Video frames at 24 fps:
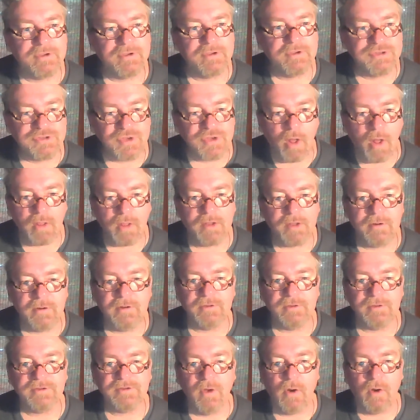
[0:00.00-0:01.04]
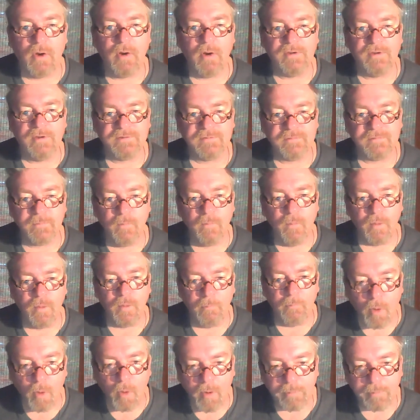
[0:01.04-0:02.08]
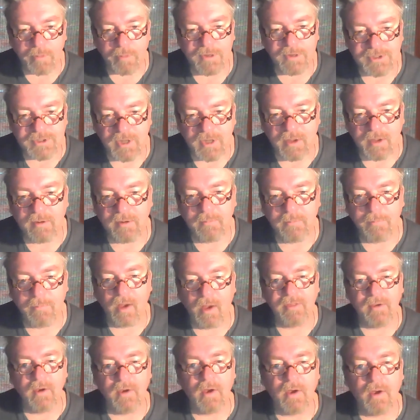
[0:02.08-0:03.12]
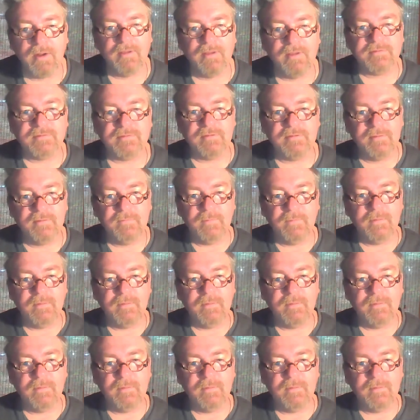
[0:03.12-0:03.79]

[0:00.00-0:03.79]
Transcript: solider songs were more appreciated by the audience.